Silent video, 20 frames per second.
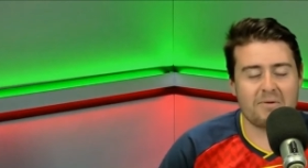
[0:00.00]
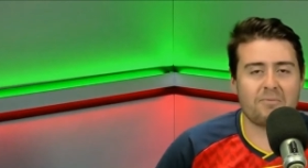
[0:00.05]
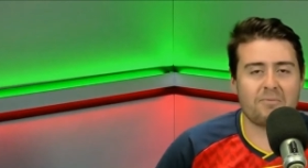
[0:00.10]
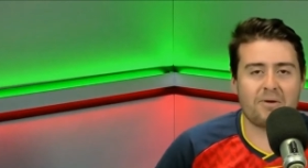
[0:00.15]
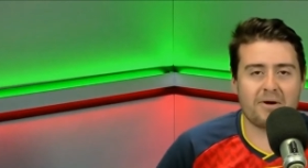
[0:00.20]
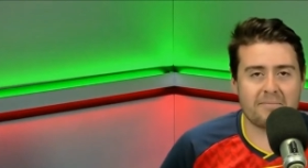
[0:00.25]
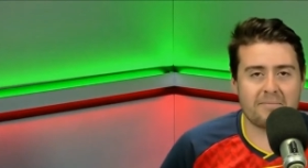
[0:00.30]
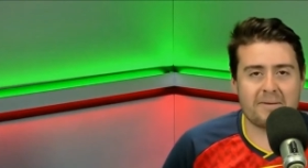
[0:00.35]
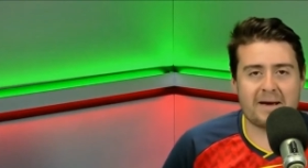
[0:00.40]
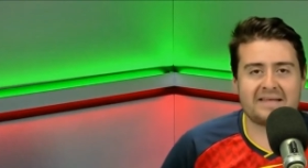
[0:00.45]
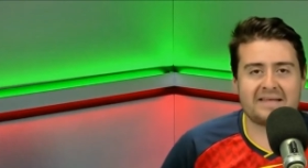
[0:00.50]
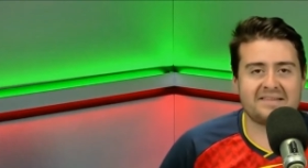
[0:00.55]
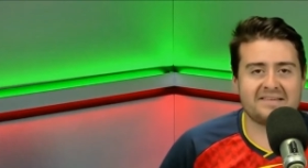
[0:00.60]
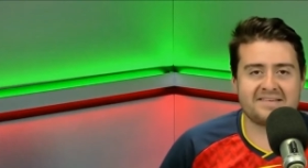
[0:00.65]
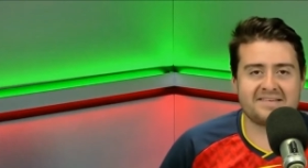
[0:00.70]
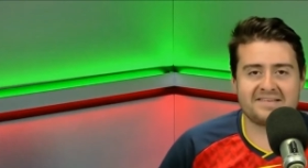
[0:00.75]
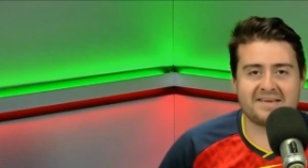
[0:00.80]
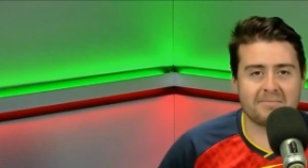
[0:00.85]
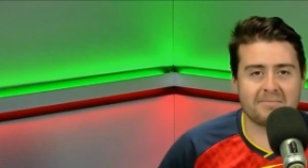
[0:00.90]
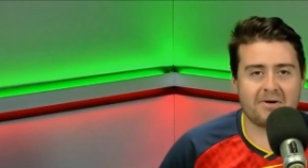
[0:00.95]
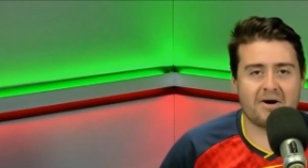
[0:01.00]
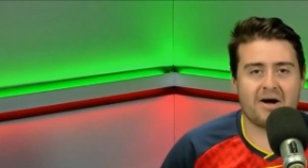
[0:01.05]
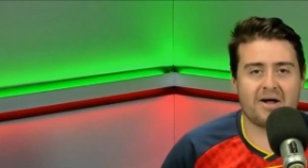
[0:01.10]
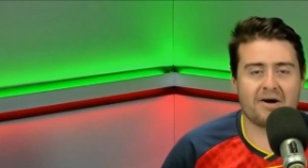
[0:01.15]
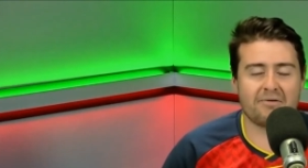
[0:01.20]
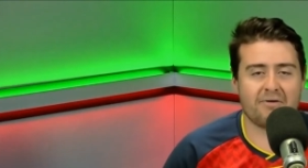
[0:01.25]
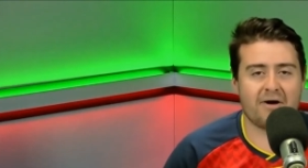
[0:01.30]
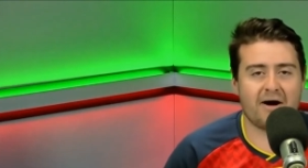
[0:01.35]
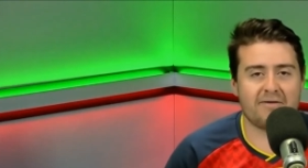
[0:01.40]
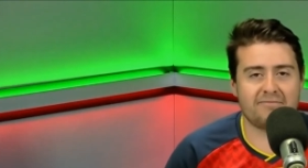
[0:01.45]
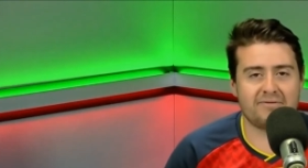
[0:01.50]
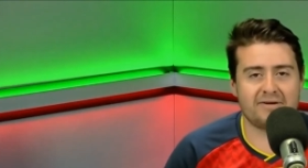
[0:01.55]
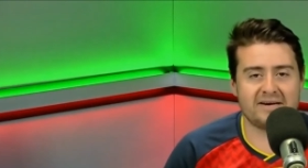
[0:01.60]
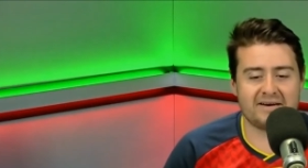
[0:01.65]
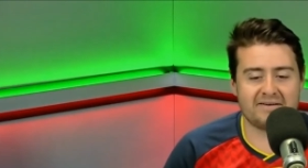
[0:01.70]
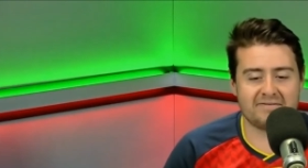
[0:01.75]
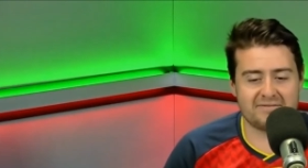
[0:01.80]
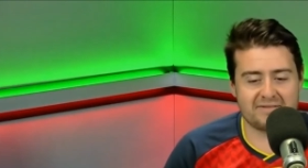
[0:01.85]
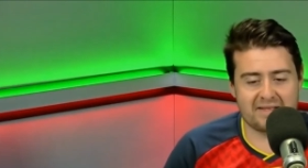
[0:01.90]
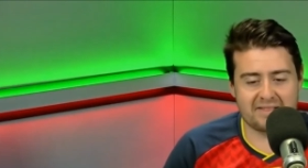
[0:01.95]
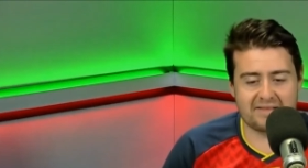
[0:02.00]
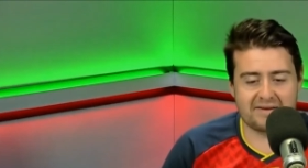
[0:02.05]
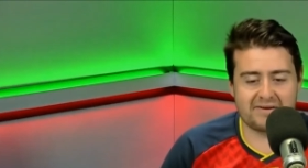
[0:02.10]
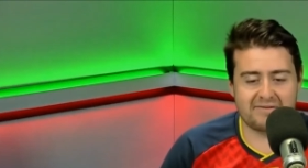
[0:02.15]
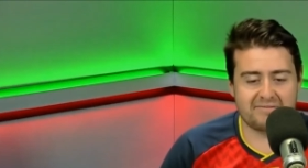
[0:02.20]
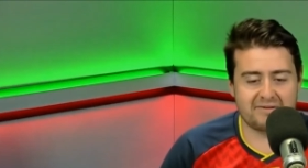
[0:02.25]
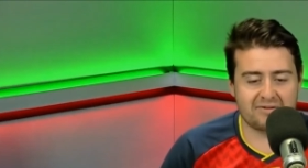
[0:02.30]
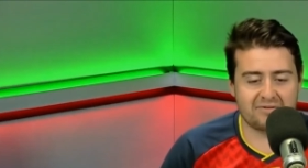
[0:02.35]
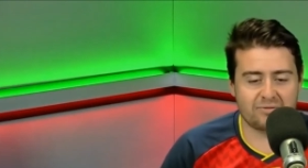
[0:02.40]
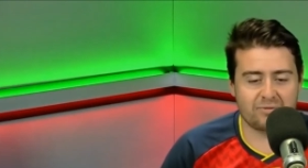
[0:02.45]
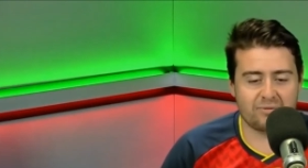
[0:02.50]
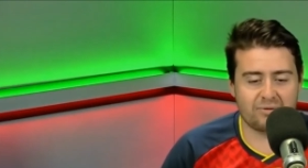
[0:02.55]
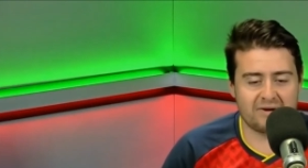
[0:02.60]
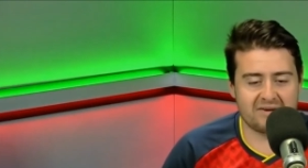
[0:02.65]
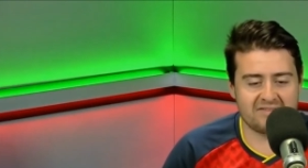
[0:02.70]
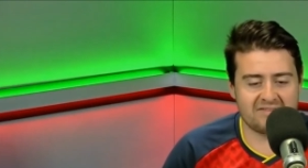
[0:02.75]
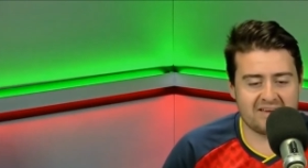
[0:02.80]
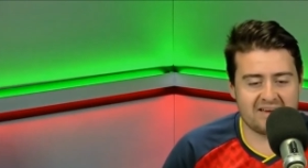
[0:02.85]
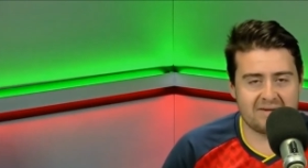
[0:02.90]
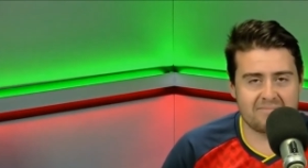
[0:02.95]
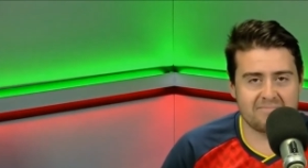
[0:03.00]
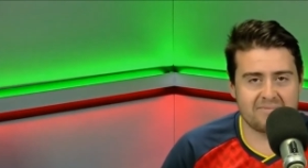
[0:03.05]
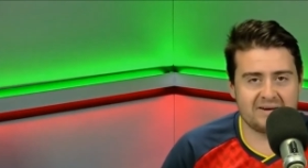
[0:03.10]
we want to make this some kind of rivalry given that they're a Victorian team.